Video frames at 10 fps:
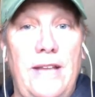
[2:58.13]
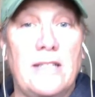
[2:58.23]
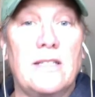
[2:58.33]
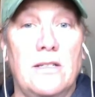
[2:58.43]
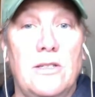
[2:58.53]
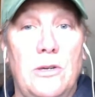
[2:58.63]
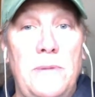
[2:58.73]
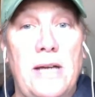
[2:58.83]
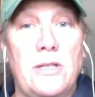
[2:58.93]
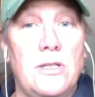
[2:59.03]
that's because they're
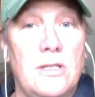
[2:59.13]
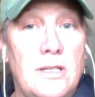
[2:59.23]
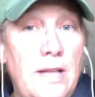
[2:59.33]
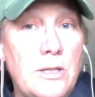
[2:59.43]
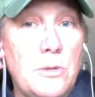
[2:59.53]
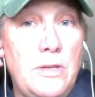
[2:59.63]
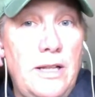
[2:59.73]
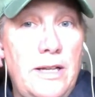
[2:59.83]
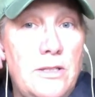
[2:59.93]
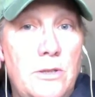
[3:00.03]
obnoxious and that's what they
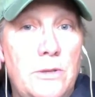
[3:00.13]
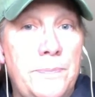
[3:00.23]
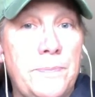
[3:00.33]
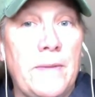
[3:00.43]
like to do.